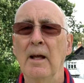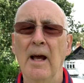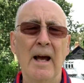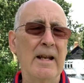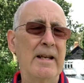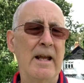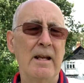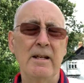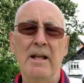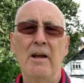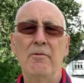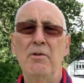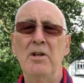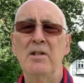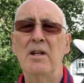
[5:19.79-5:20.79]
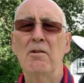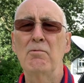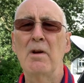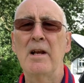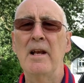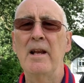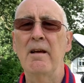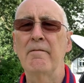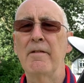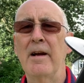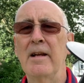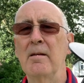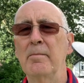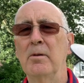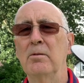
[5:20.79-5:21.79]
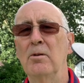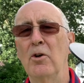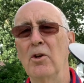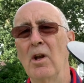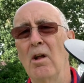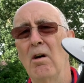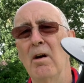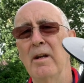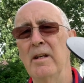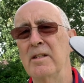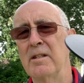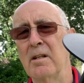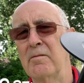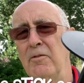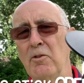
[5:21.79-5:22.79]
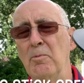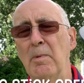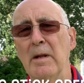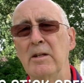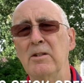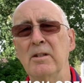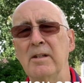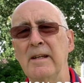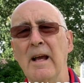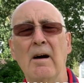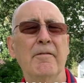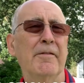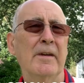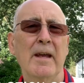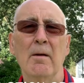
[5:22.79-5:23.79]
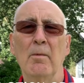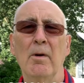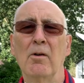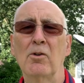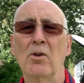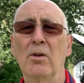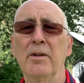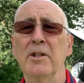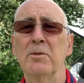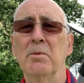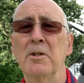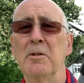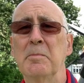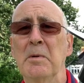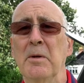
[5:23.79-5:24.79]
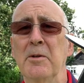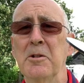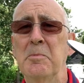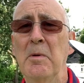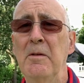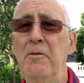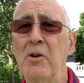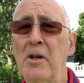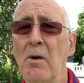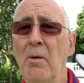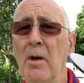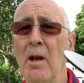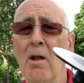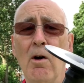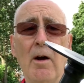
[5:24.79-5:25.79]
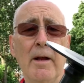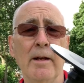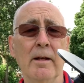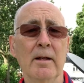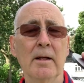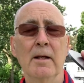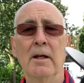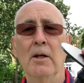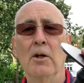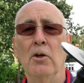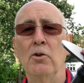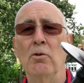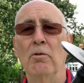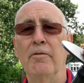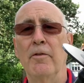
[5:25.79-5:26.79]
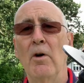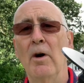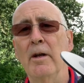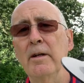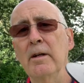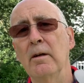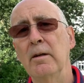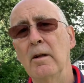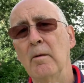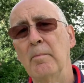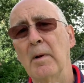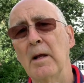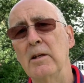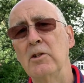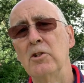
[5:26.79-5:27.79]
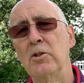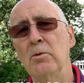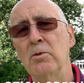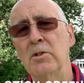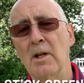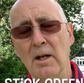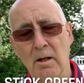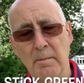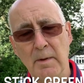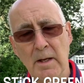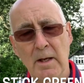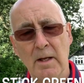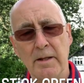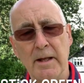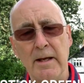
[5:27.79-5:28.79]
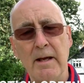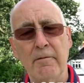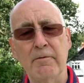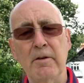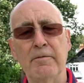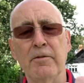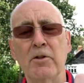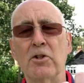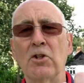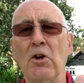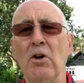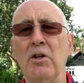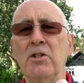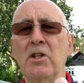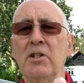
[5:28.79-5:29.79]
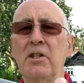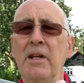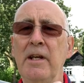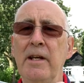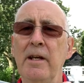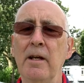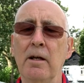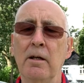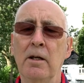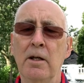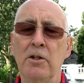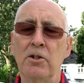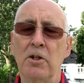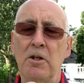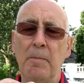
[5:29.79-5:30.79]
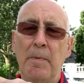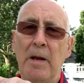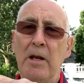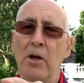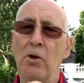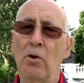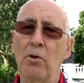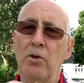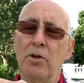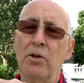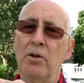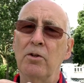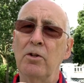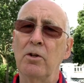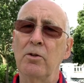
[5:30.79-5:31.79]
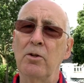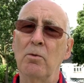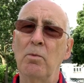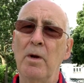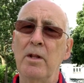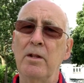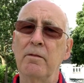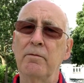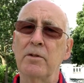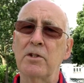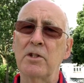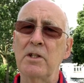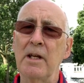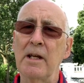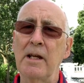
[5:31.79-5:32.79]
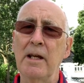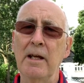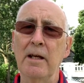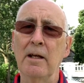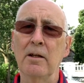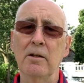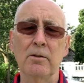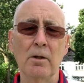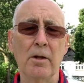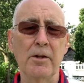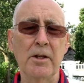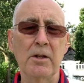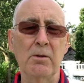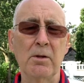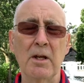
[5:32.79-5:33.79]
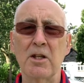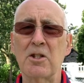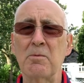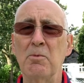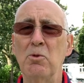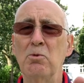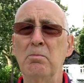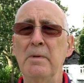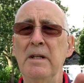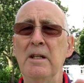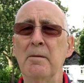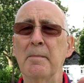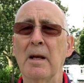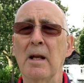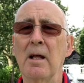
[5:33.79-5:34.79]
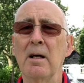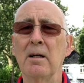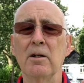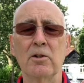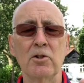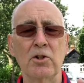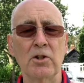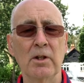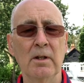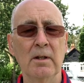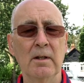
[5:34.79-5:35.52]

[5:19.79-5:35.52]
And they're readily available online. There's a few places you get. I forget where I got this one, to be honest, but if you go online you'll find that places do sell them. They have different sizes here, so depending on the width of the stick here, I think you get small, medium and large.